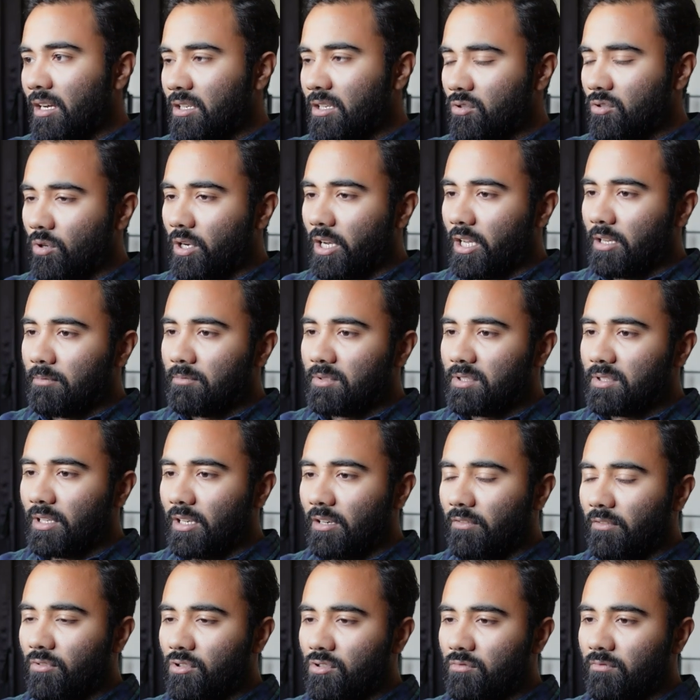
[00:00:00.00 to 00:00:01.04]
Ashoka
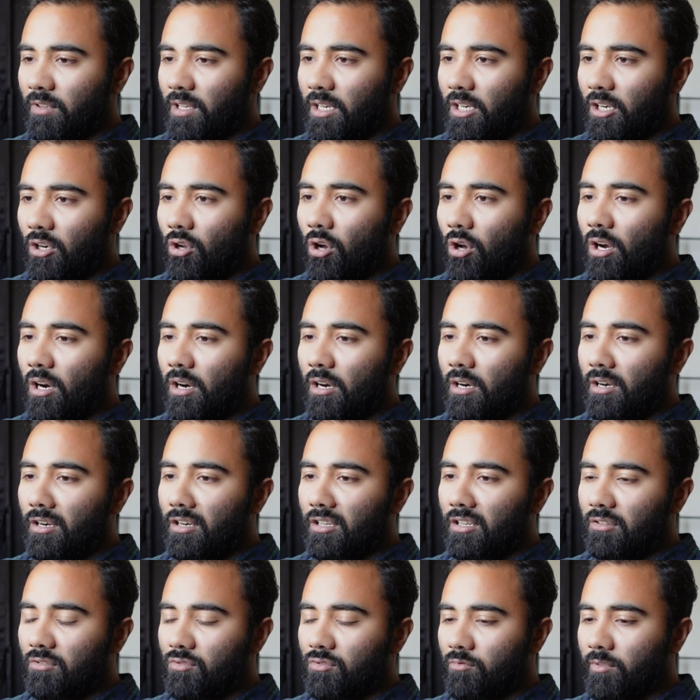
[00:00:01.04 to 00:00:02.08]
himself was very
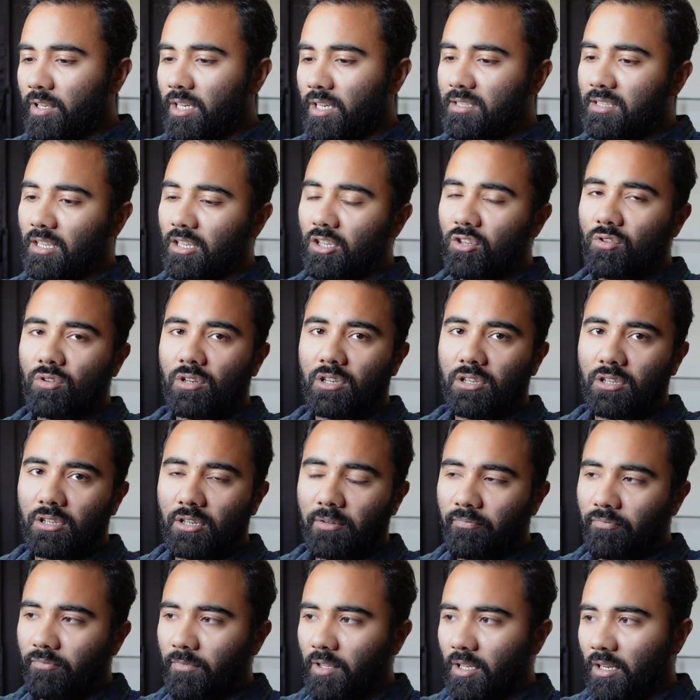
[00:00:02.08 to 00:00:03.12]
tolerant and he was very
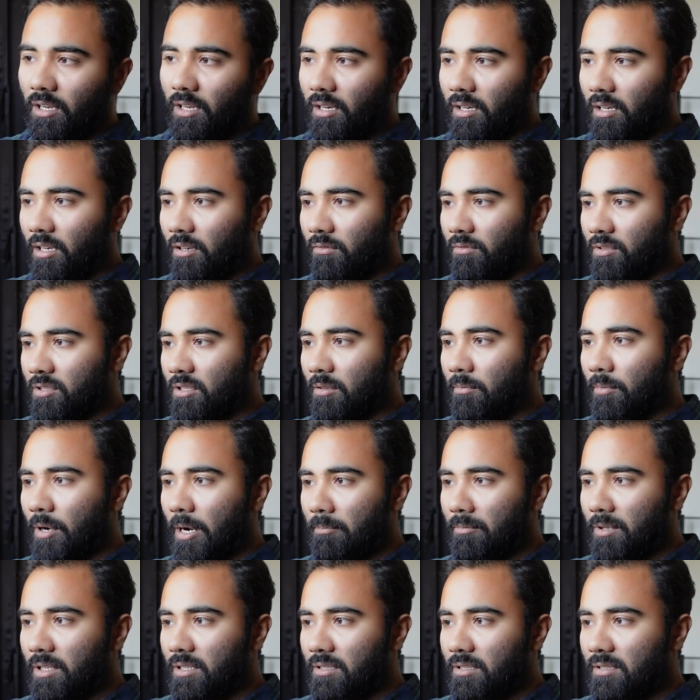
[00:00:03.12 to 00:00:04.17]
secular, and it was the
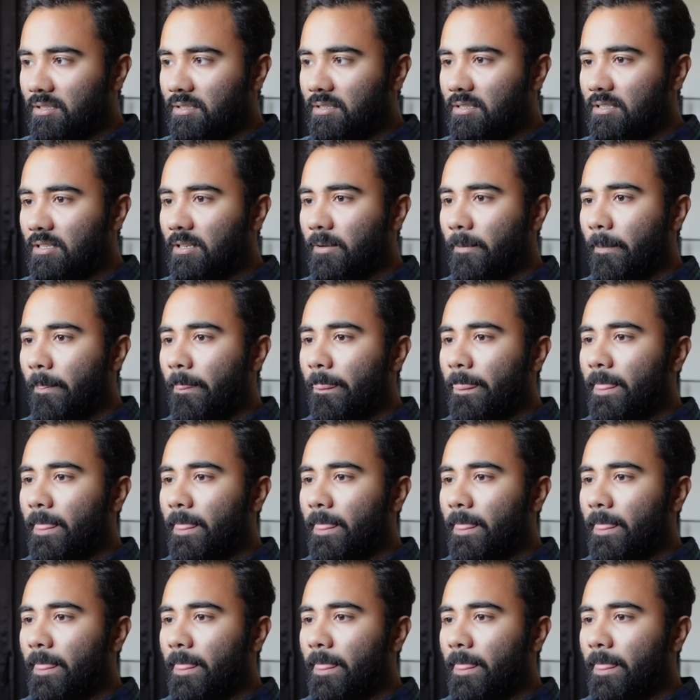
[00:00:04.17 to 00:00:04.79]
Brahmins.